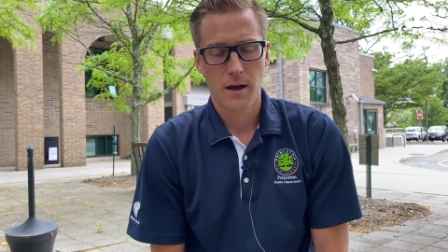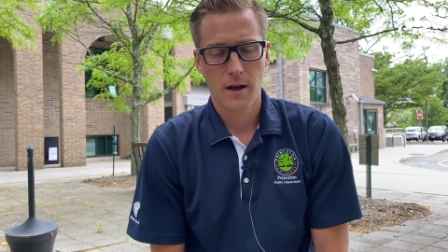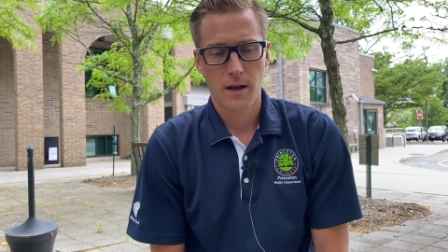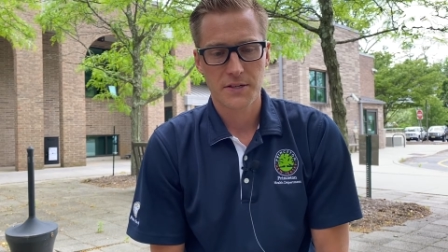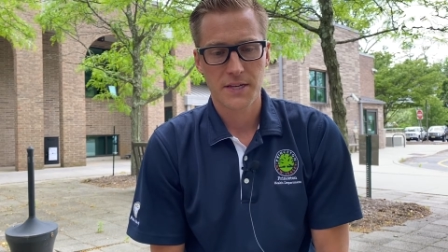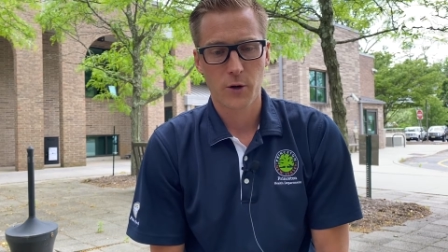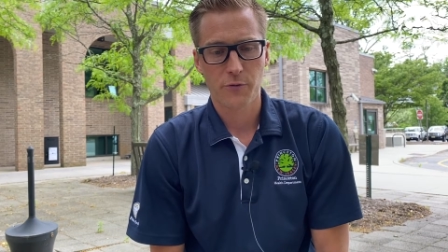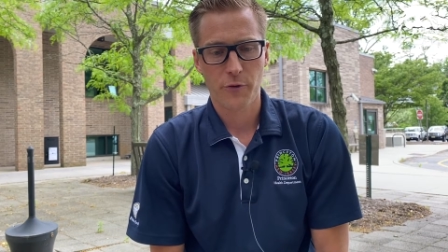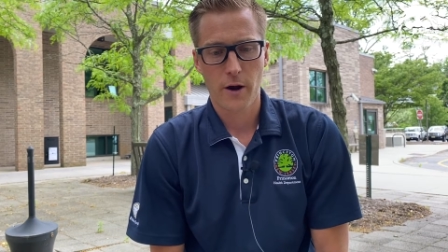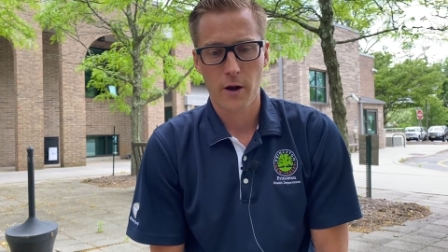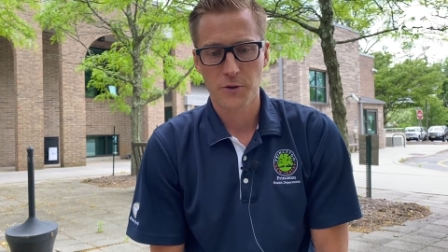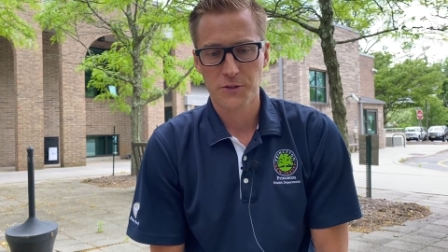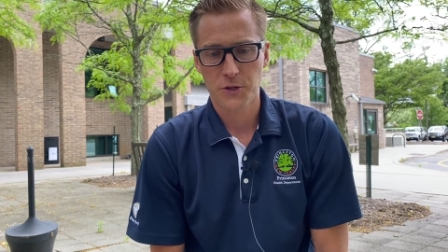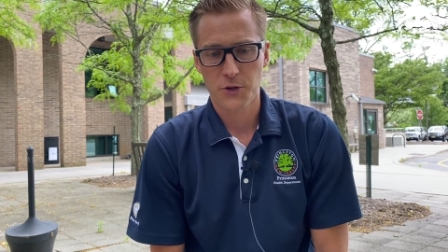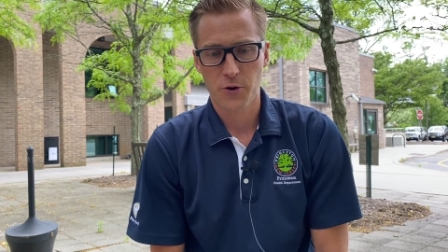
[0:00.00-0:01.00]
Center for
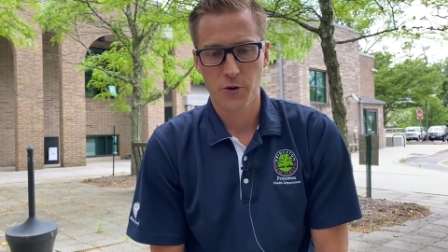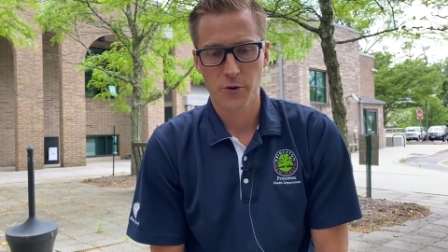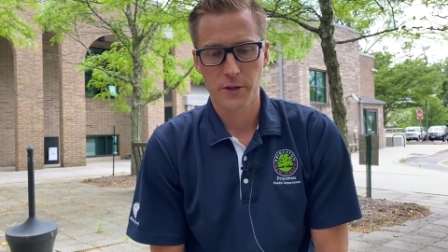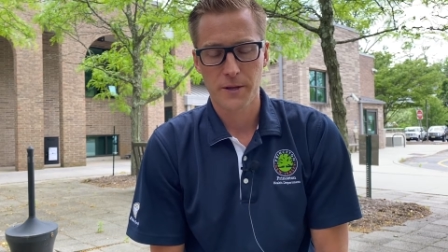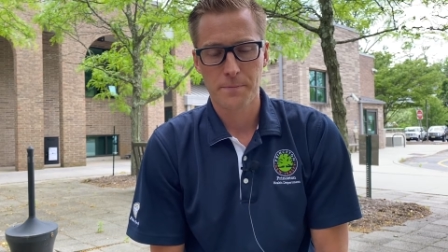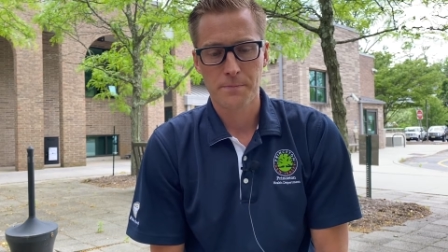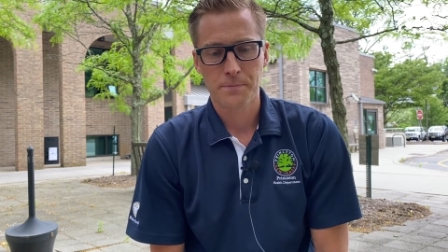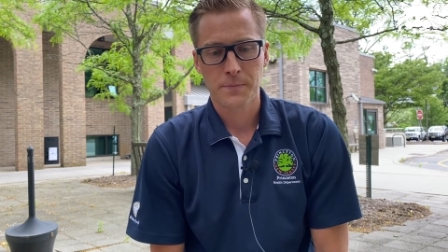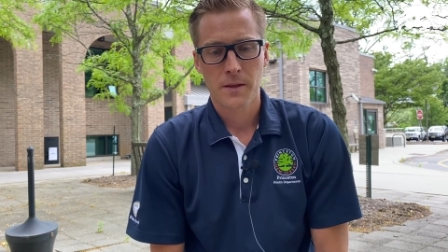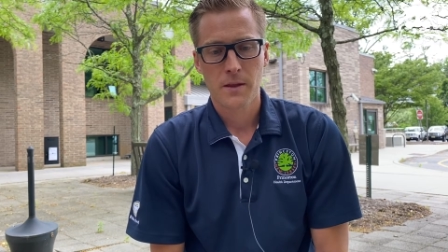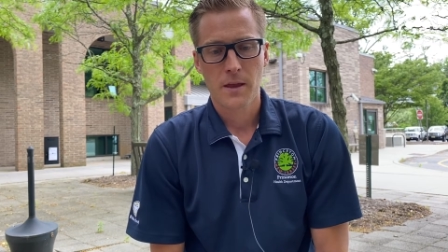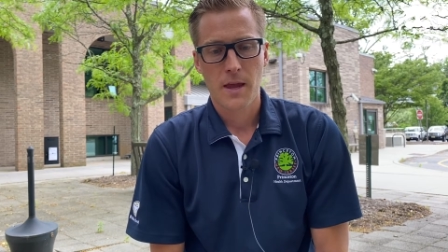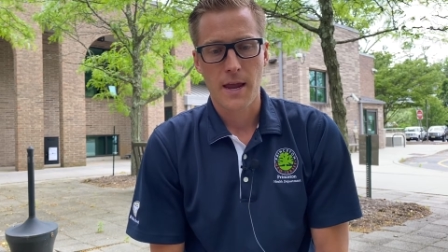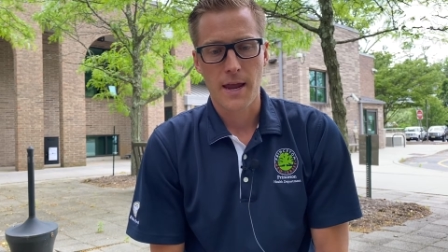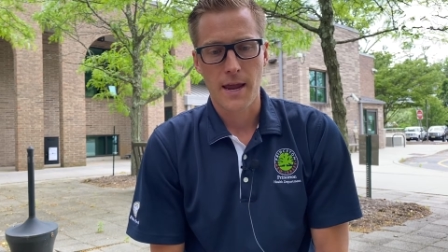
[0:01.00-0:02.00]
Health Security,
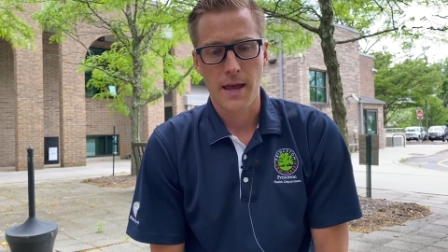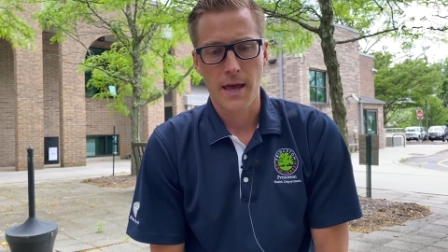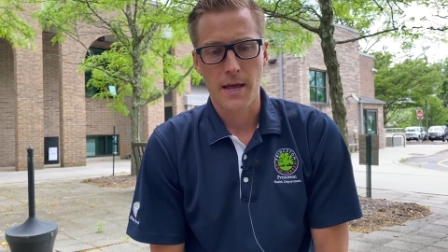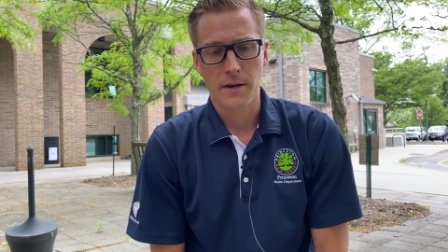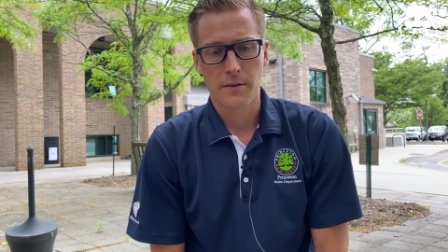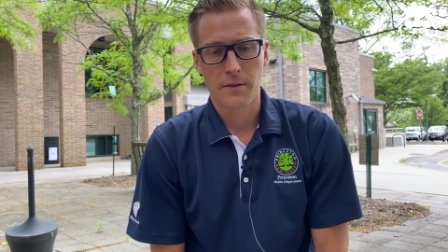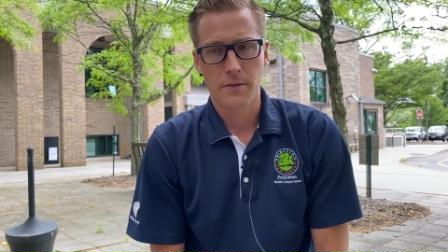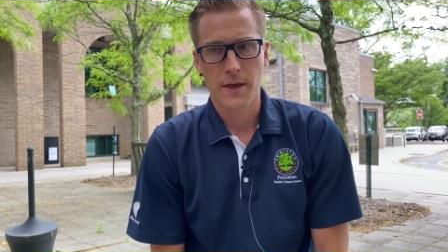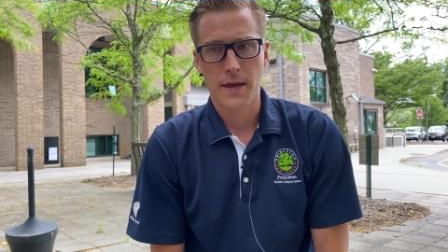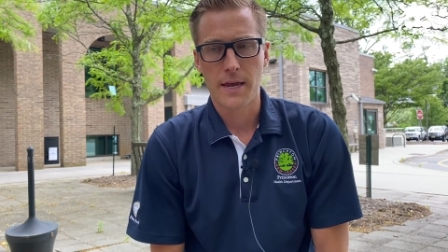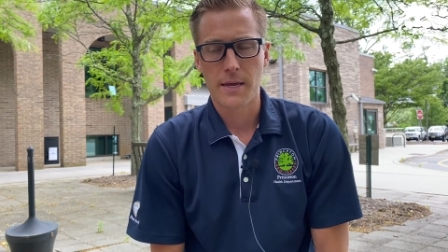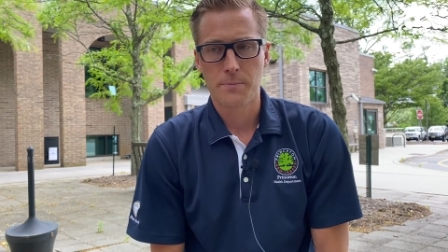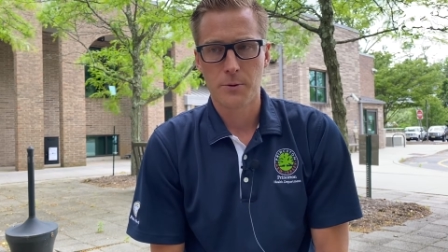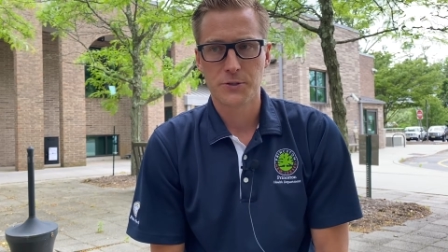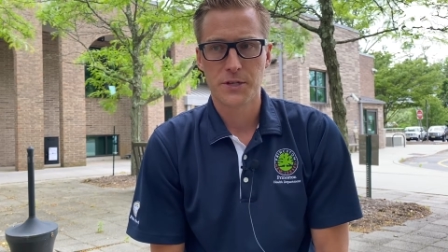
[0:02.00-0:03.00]
and
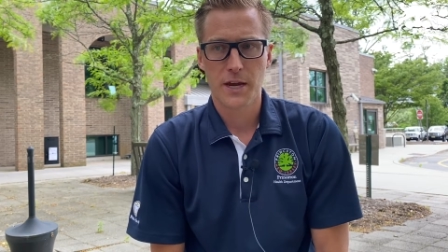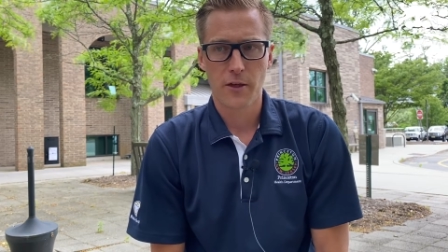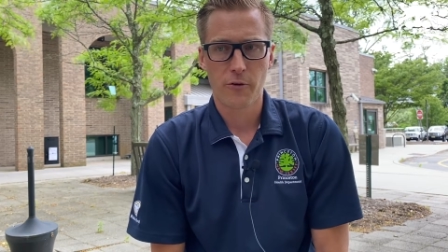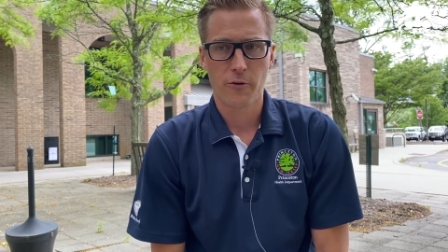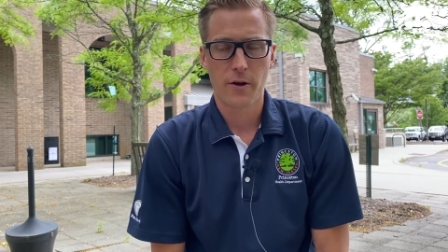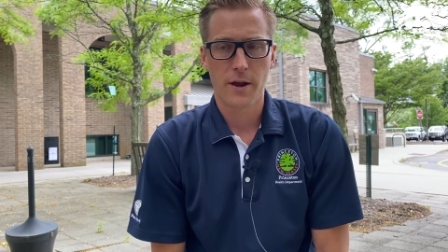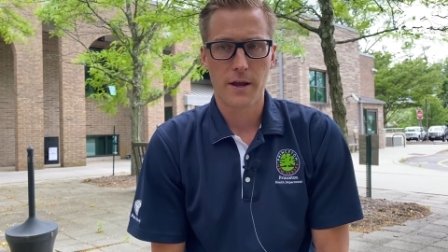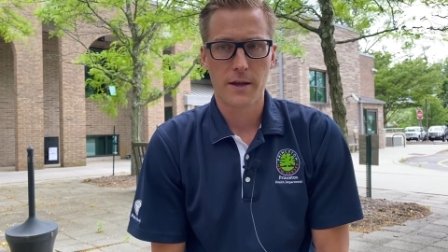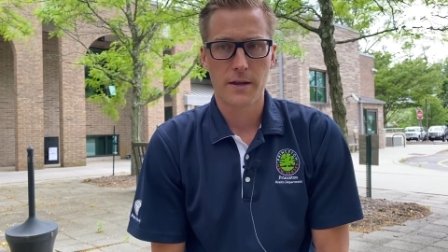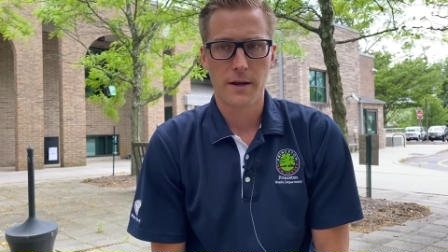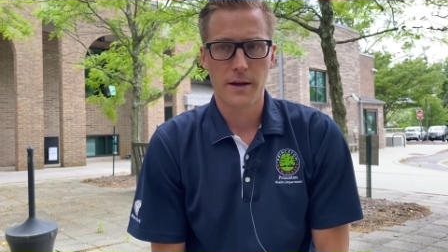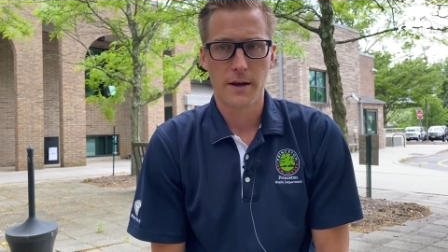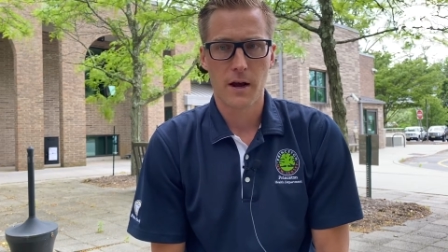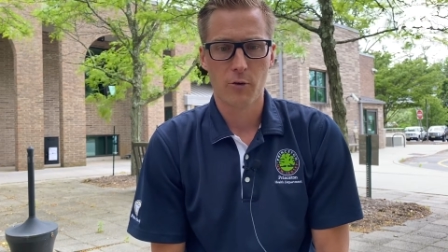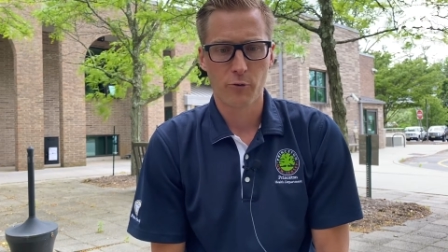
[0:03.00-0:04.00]
they put together
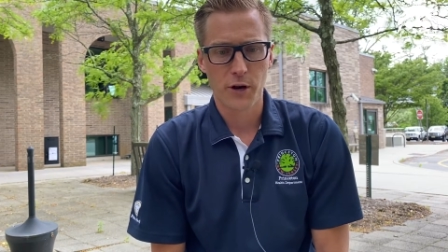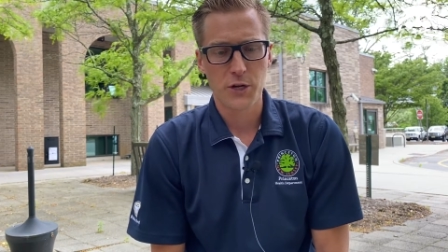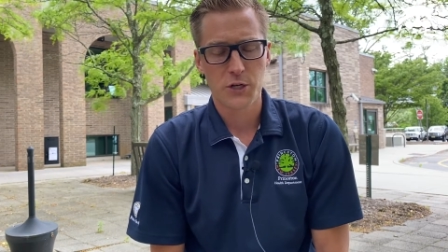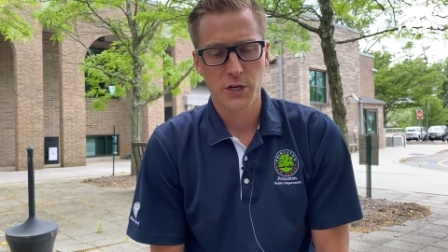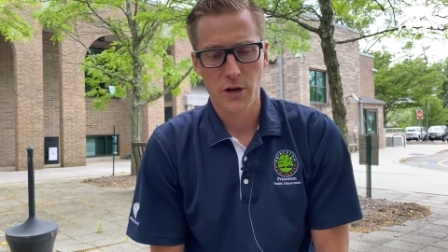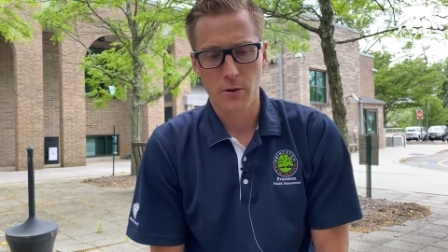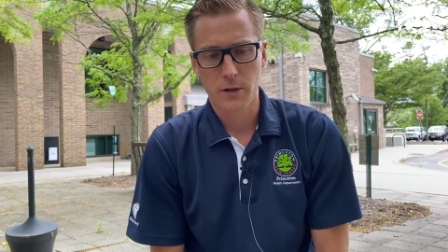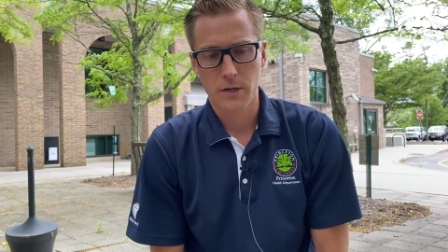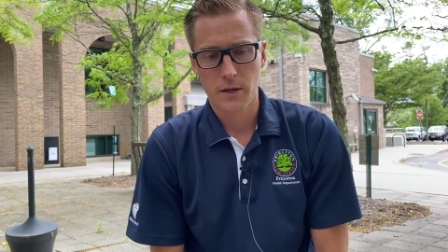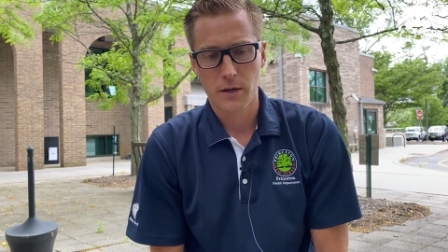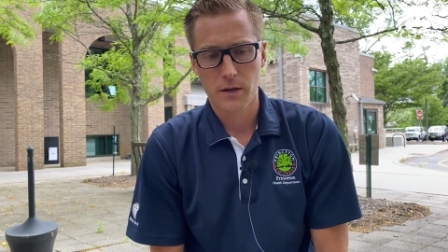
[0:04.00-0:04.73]
a ratio